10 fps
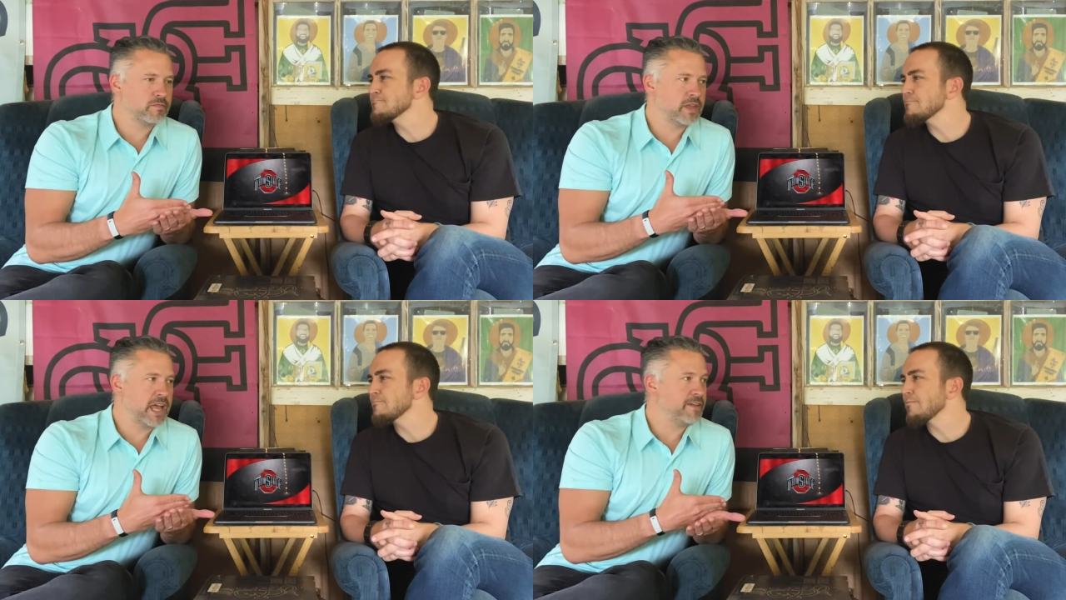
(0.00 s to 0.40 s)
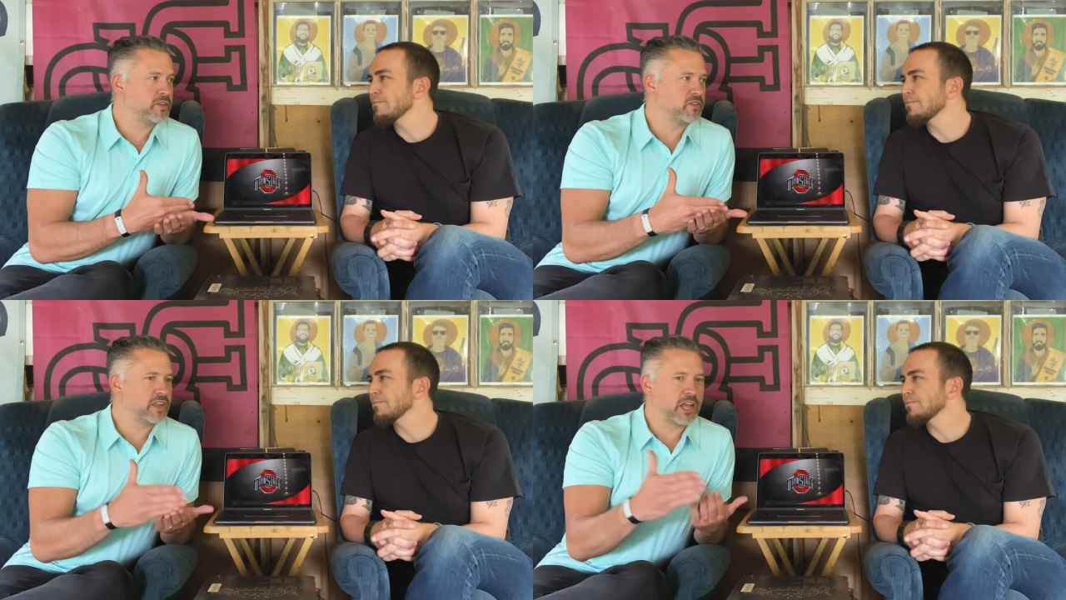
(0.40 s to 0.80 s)
Speaker 1: they have to
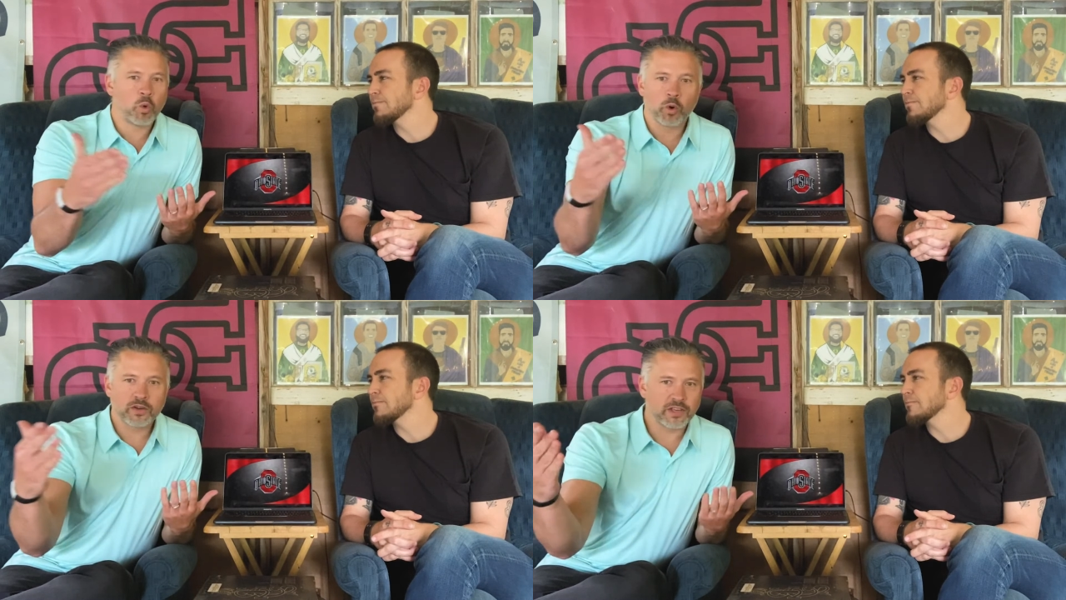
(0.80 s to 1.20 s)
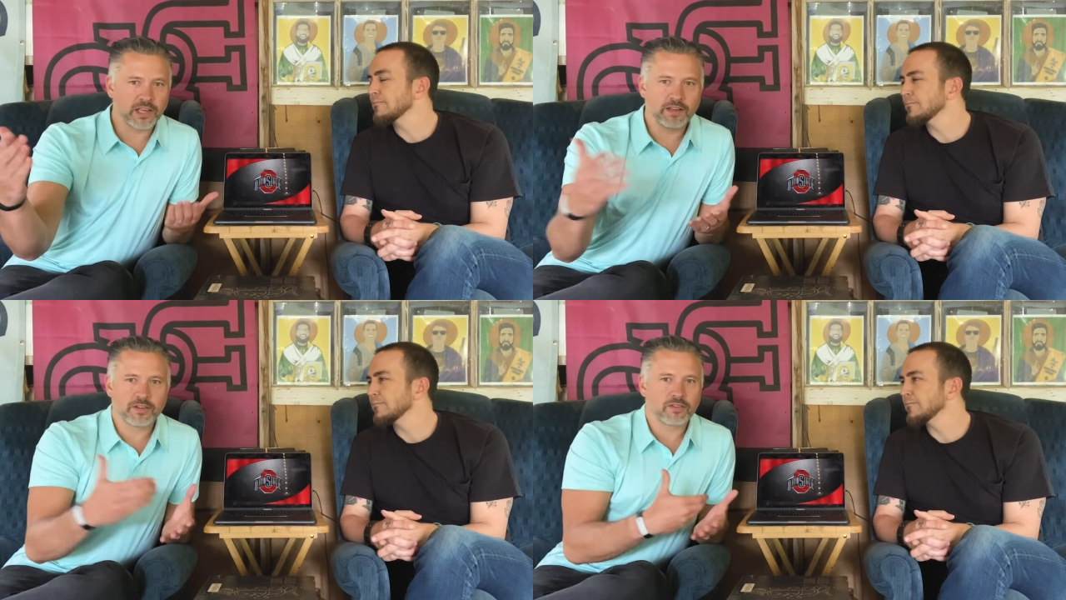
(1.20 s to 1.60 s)
stay quarantined
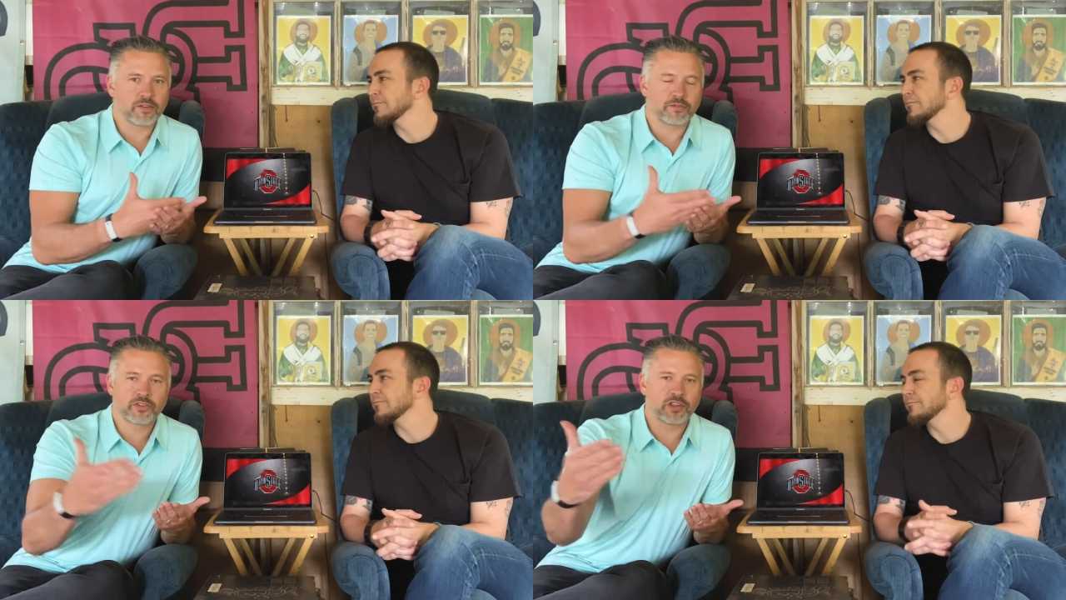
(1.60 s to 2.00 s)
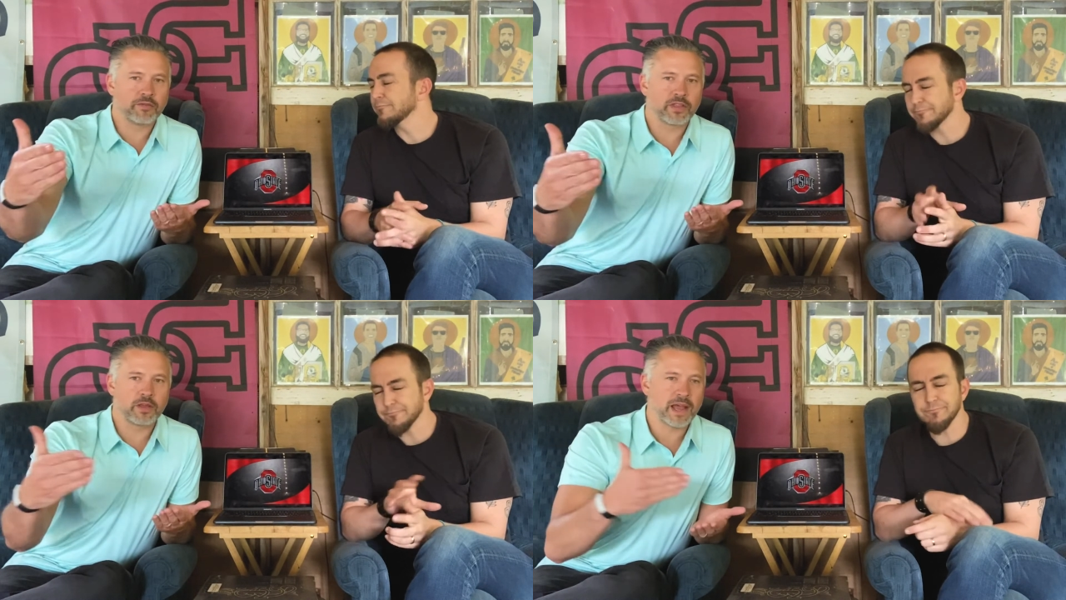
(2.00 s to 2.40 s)
even for some
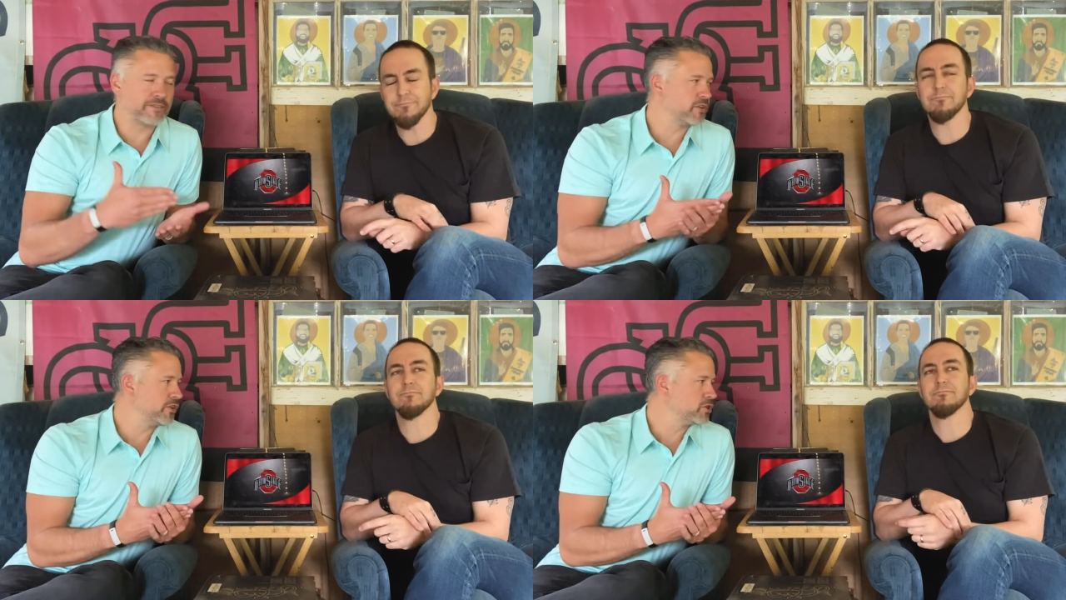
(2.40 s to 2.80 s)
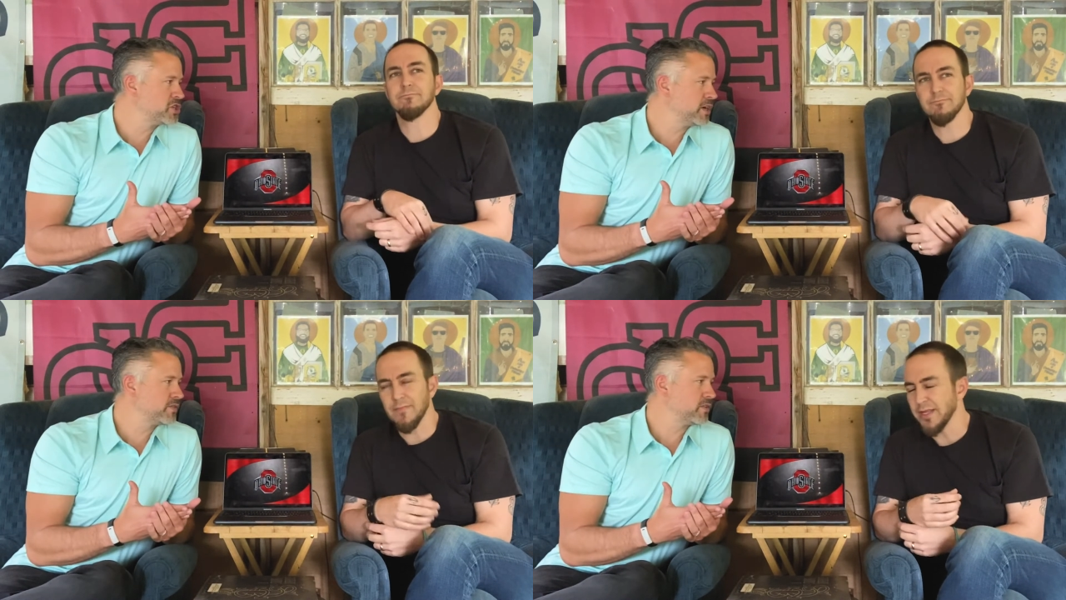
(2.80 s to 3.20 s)
of them after their
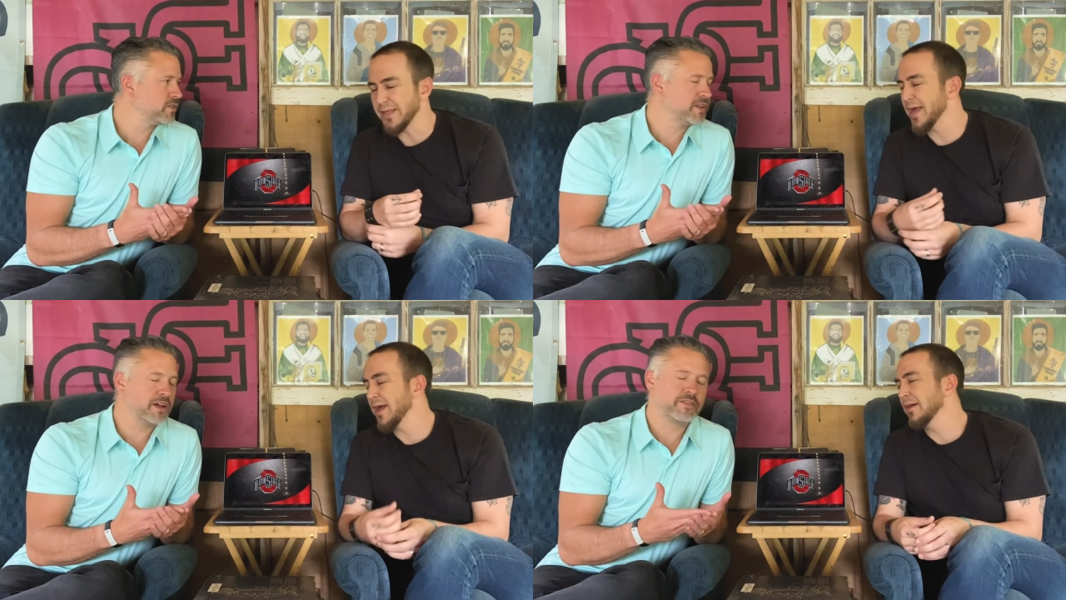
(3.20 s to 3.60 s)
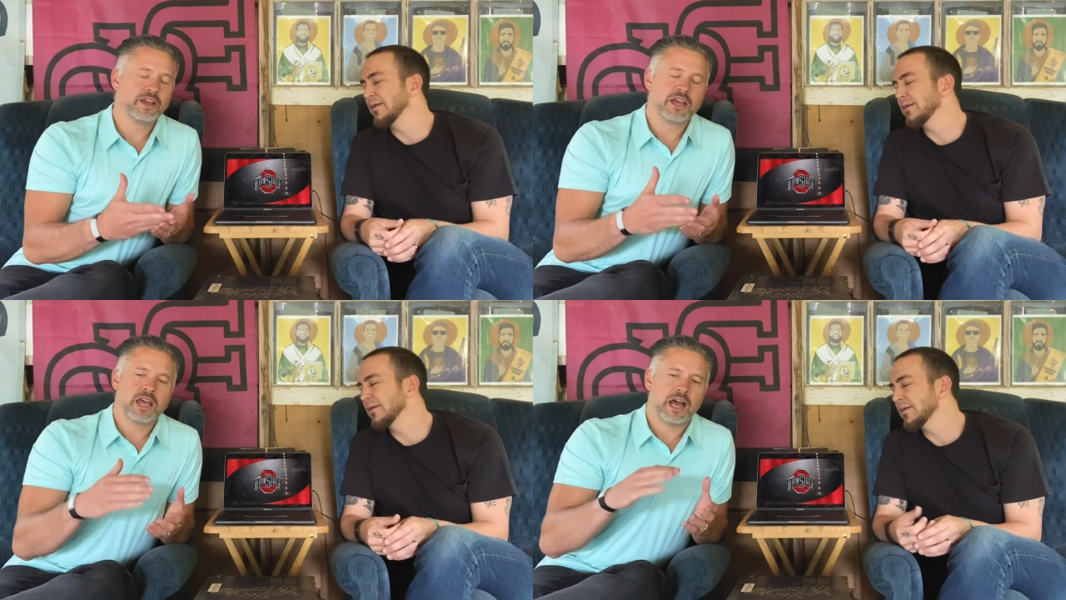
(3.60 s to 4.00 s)
shifts and yeah. stuff.
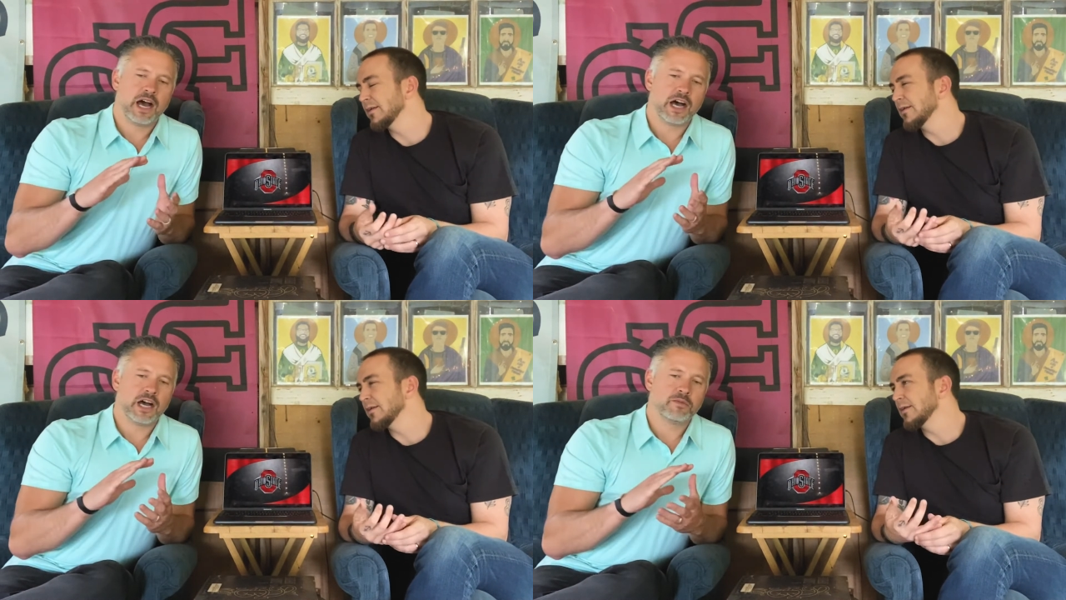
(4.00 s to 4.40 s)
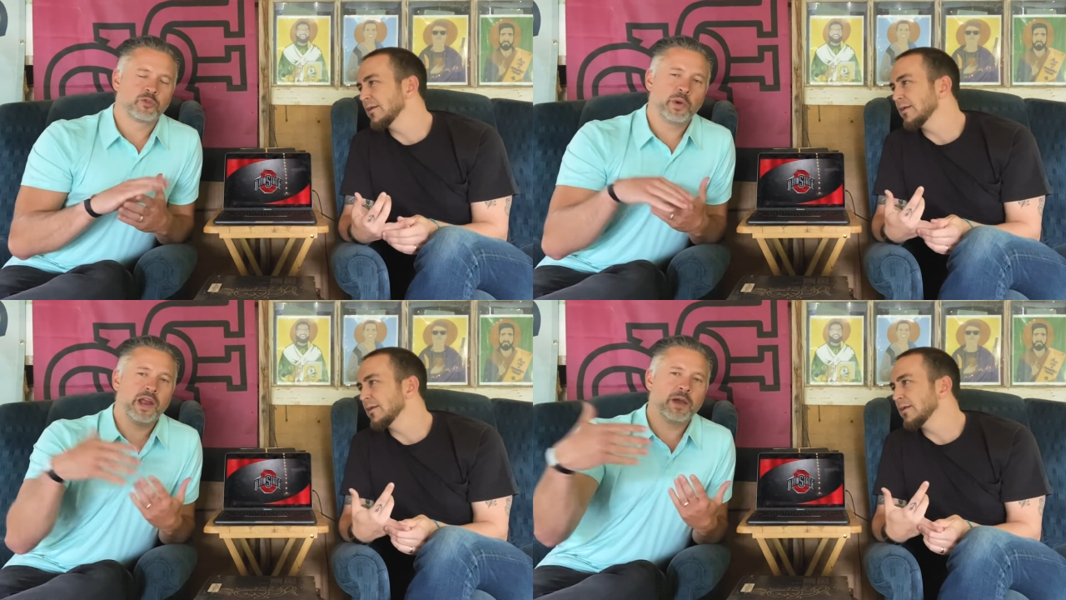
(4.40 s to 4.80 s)
Um, so
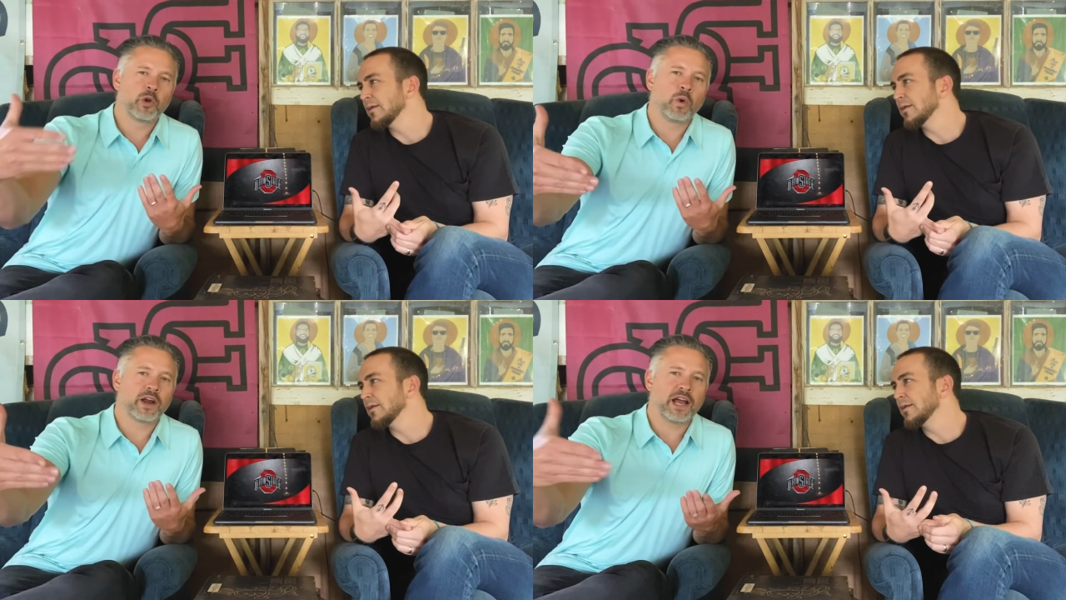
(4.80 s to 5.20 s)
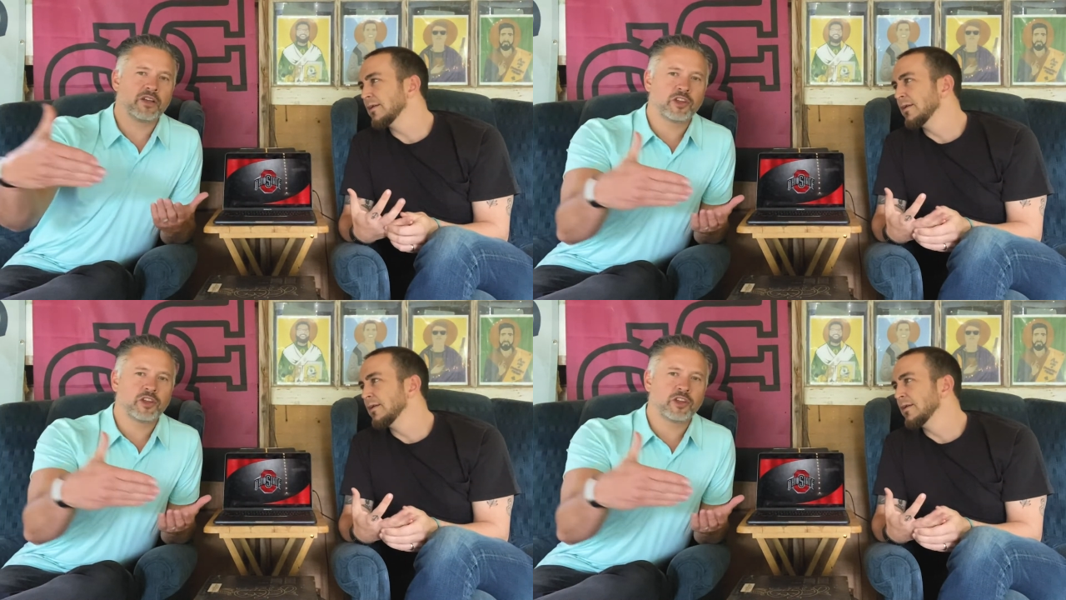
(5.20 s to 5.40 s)
we were able to work out